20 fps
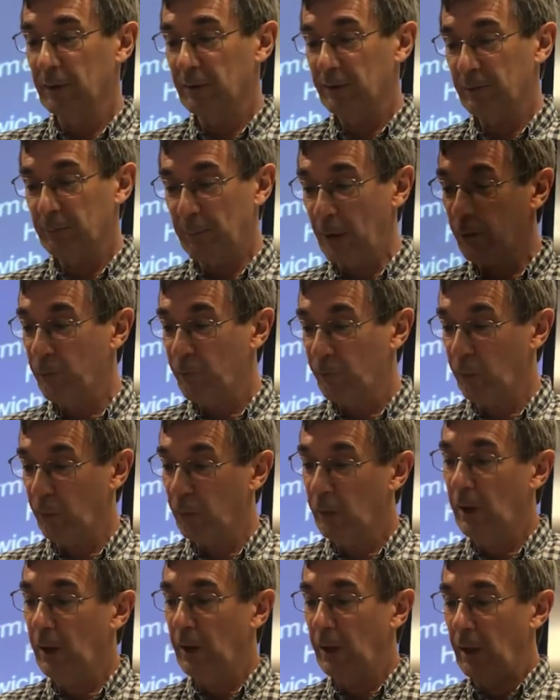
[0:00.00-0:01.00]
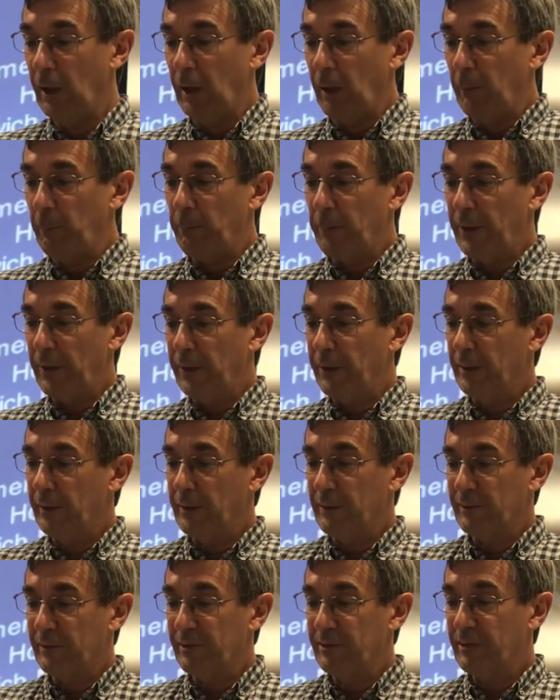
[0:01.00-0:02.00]
It's a mouthful, but
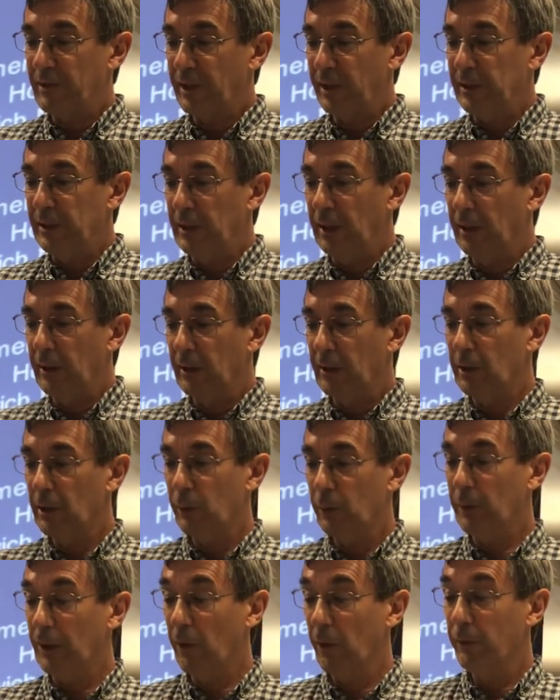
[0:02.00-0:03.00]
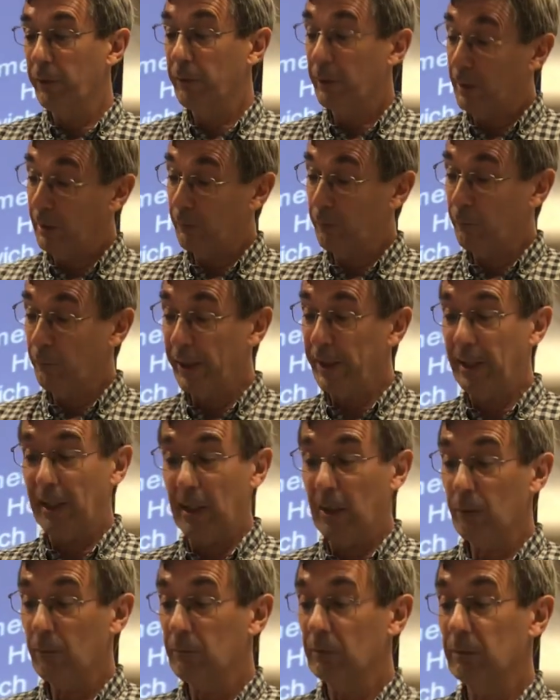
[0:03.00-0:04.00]
there's a study going on right
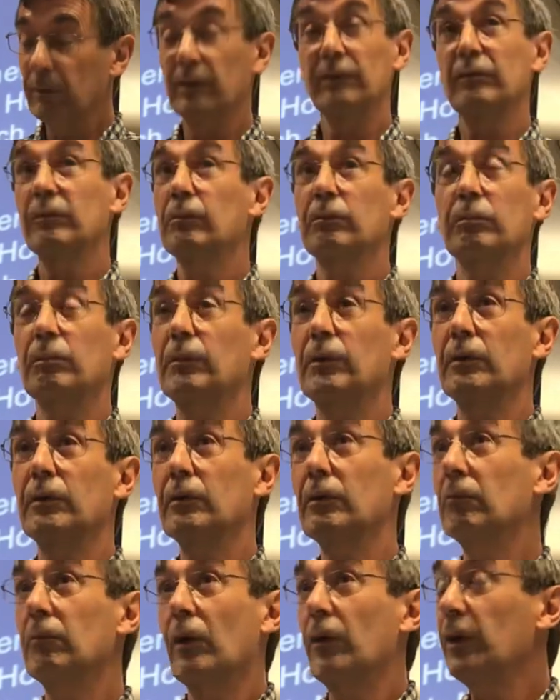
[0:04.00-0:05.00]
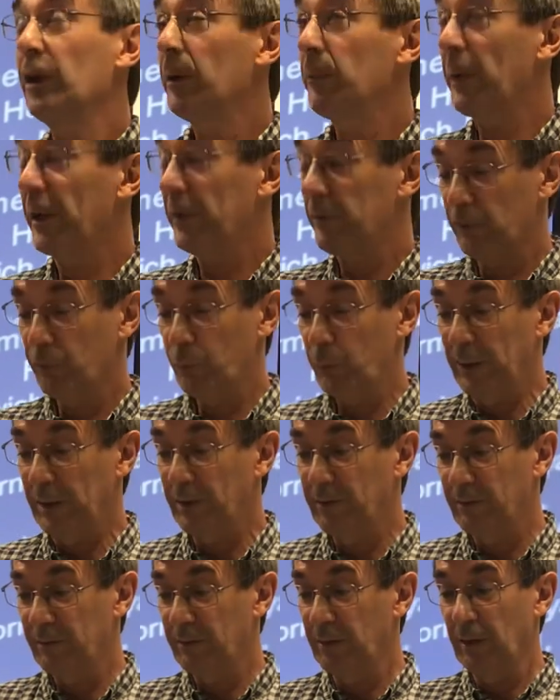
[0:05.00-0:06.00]
now that's only a matter of
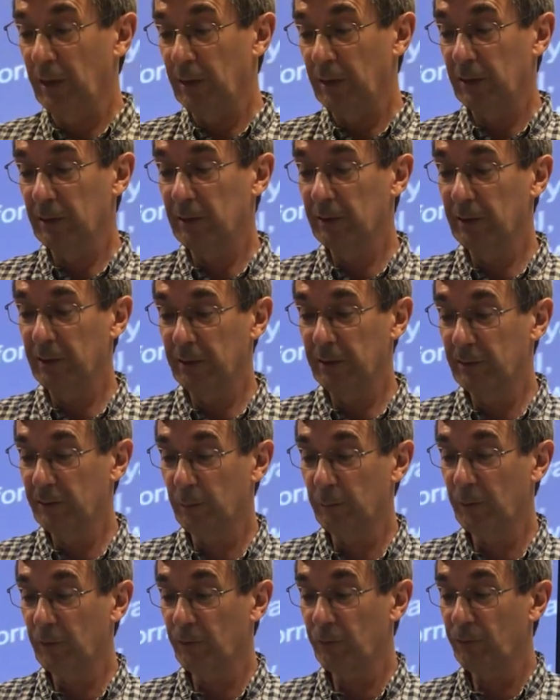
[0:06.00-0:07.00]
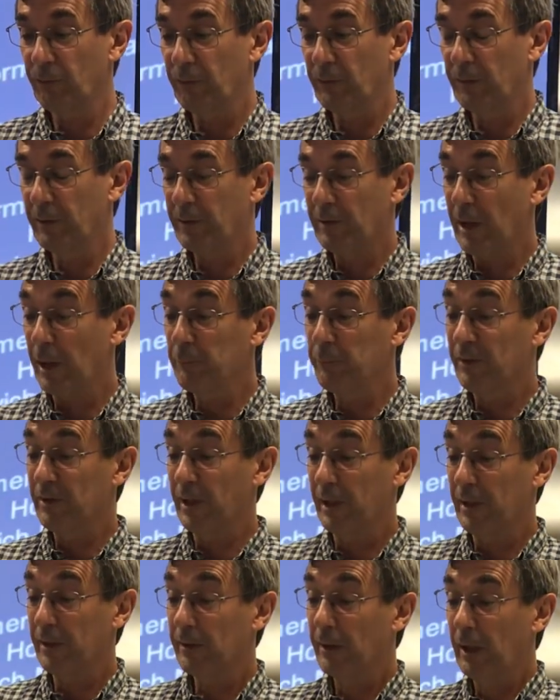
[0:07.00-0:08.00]
weeks in terms of the
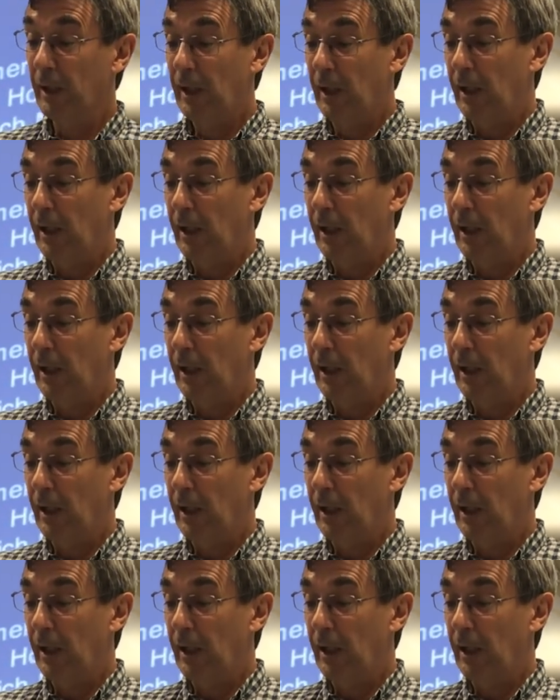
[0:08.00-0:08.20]
timescale